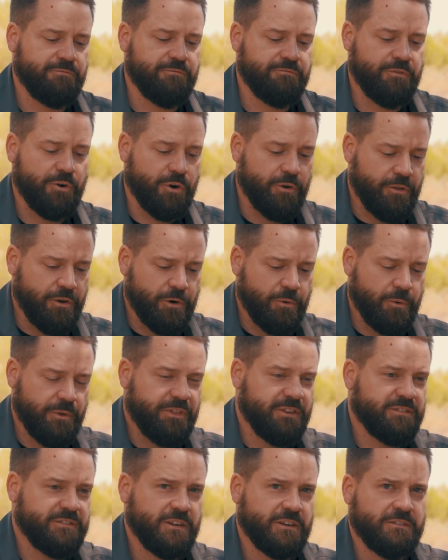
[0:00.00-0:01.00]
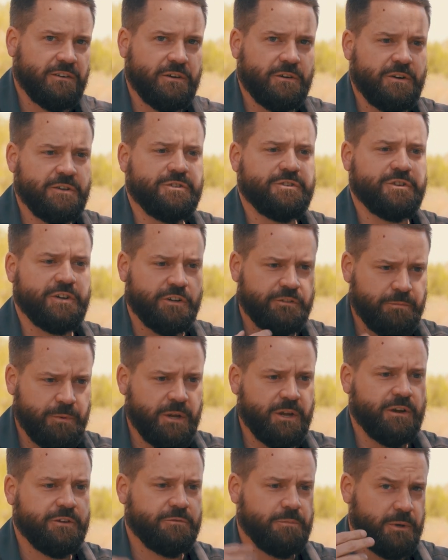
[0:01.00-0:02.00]
further with the 600 just
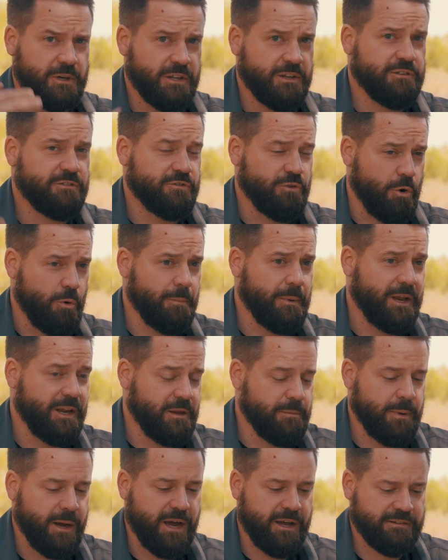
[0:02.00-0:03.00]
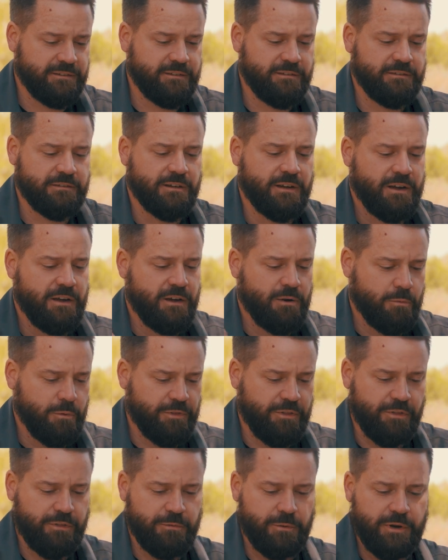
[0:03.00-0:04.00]
because we did so many passes
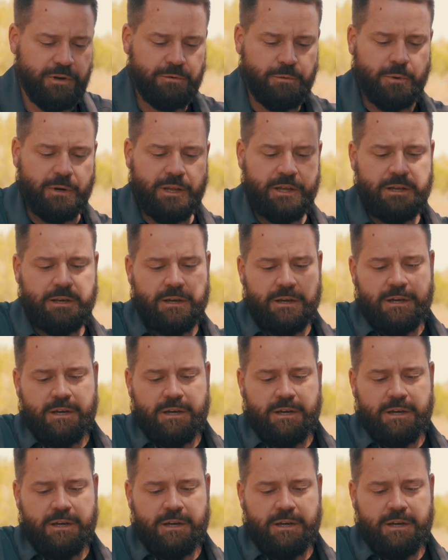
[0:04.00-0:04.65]
with the 320.